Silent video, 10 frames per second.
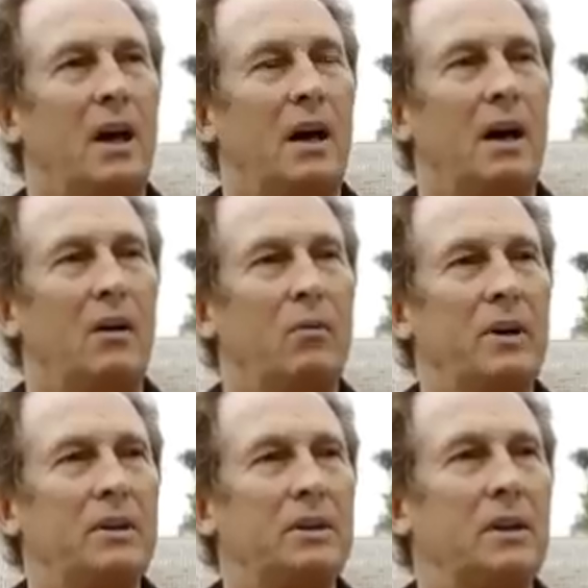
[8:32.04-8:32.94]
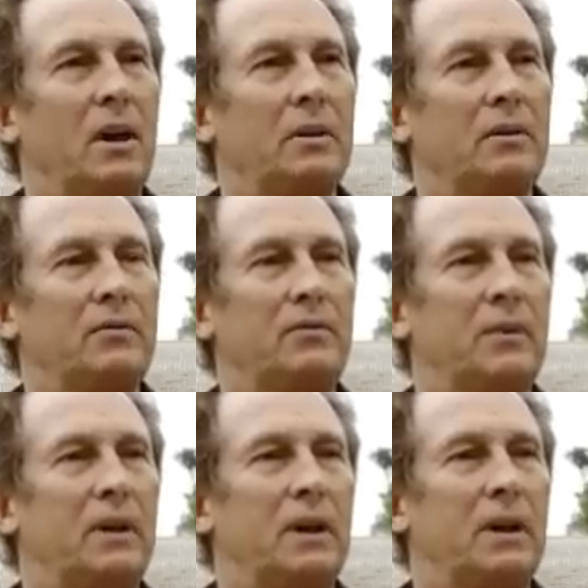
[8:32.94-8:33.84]
Uh, we did a lot of
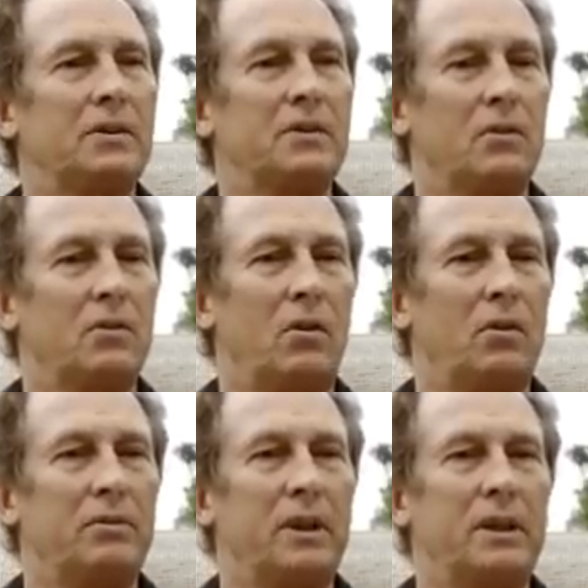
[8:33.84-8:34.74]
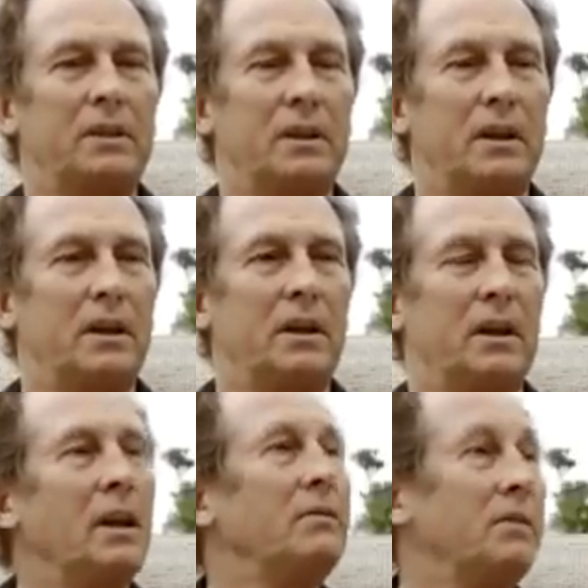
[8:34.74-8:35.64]
uh, so-called in, uh,
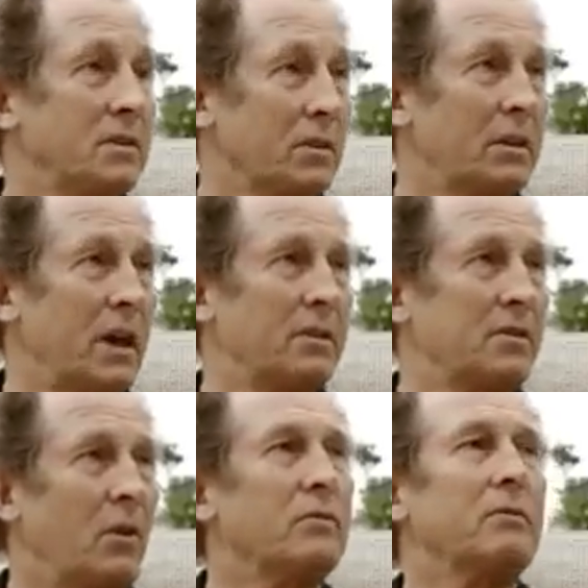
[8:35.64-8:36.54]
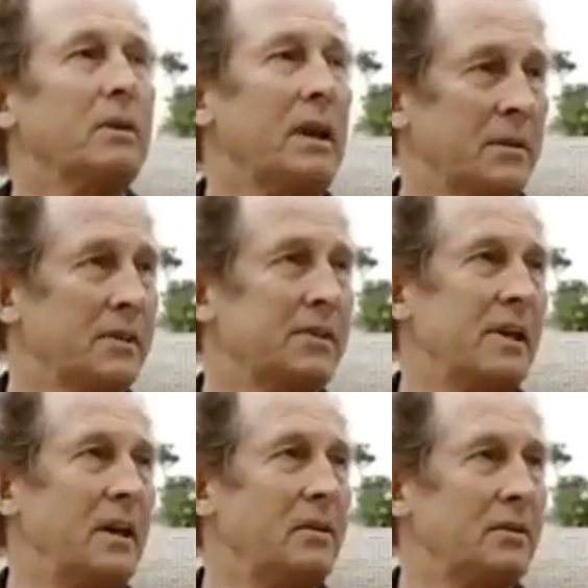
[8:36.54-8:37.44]
in vitro tests on cancer
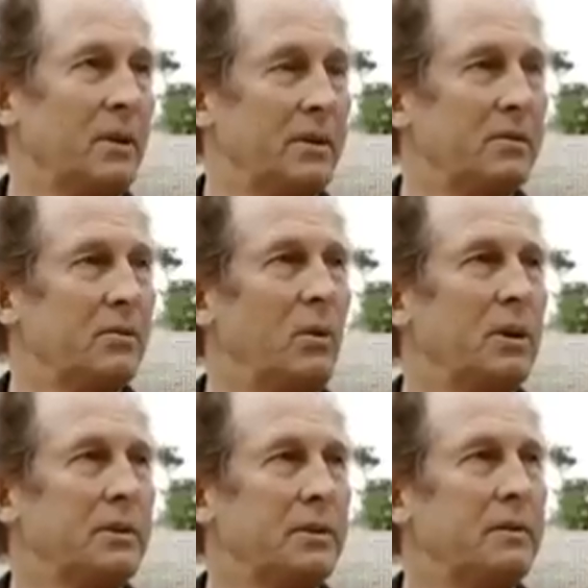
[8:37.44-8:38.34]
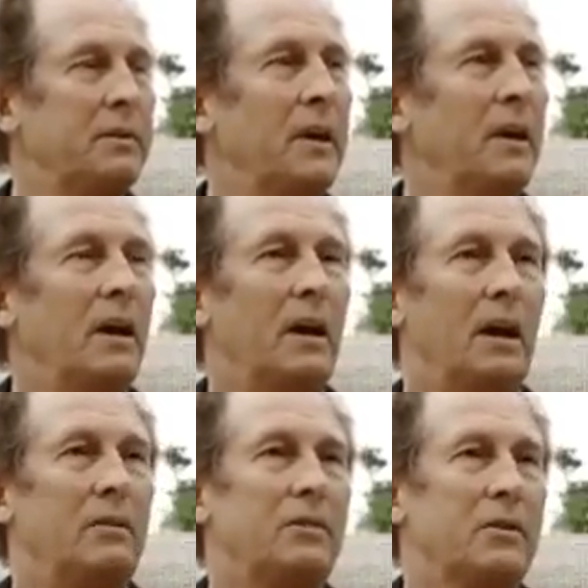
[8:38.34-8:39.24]
cells with this water.
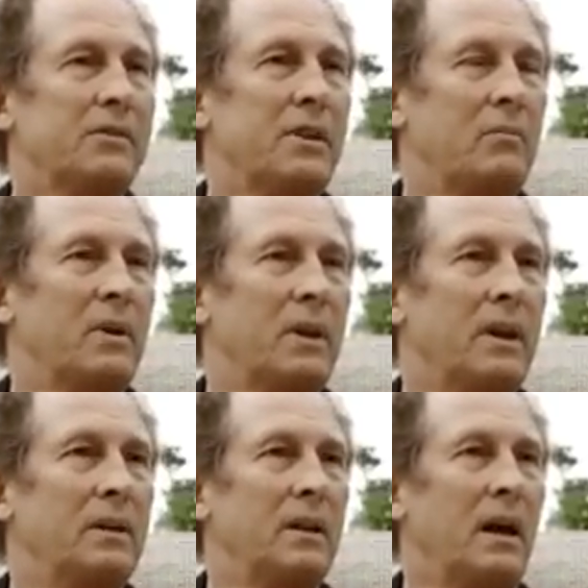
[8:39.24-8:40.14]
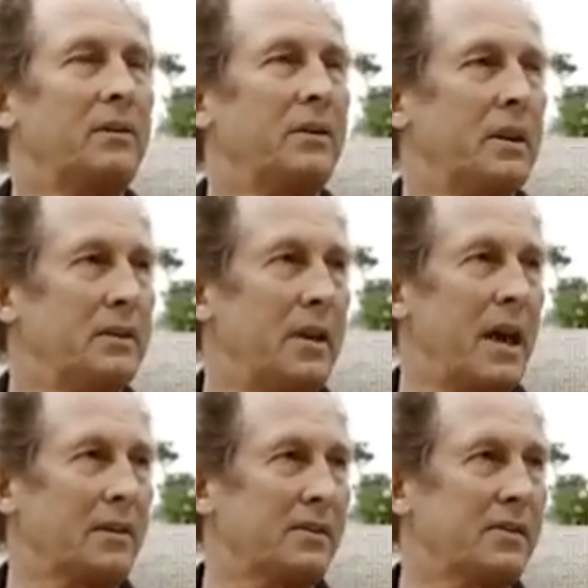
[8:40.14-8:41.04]
Uh, for example, in Althea
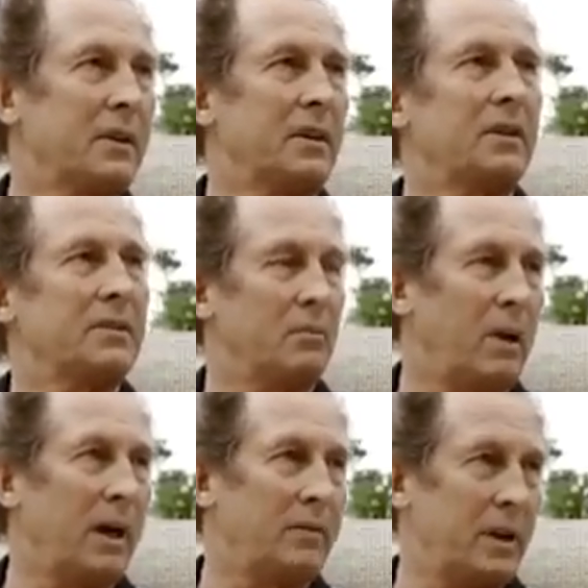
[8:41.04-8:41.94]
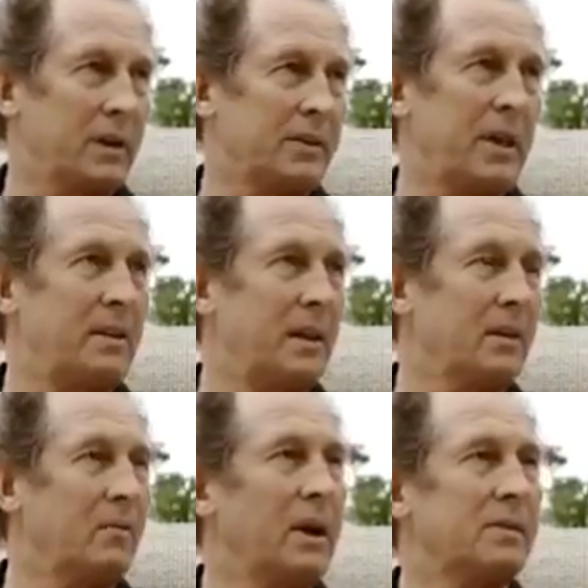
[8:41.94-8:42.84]
DX, uh, it's a biotech, San
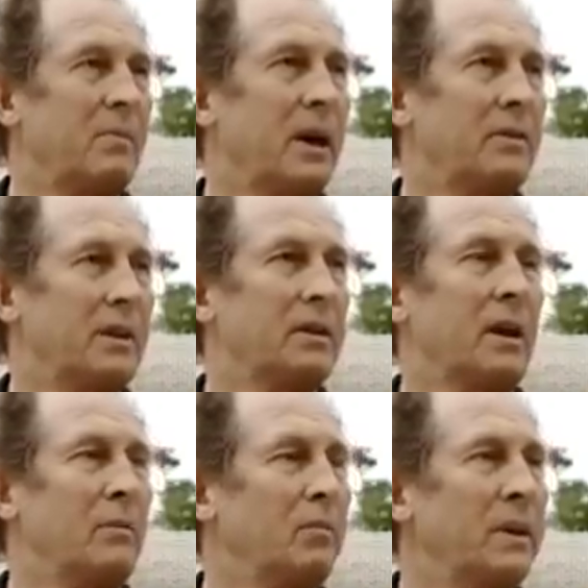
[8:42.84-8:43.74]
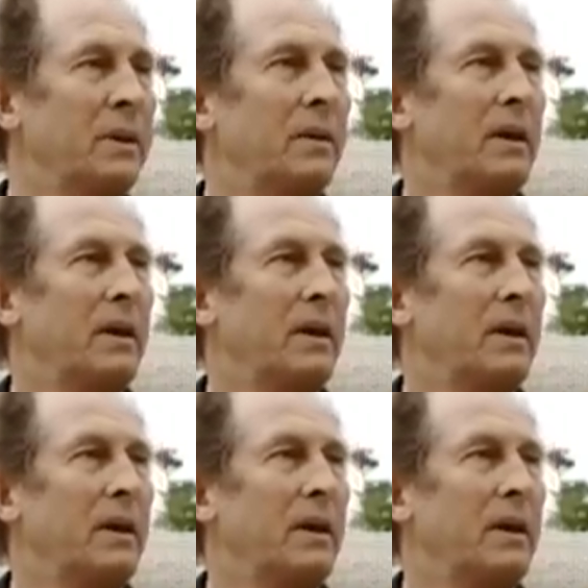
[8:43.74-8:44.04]
Diego-based biotech company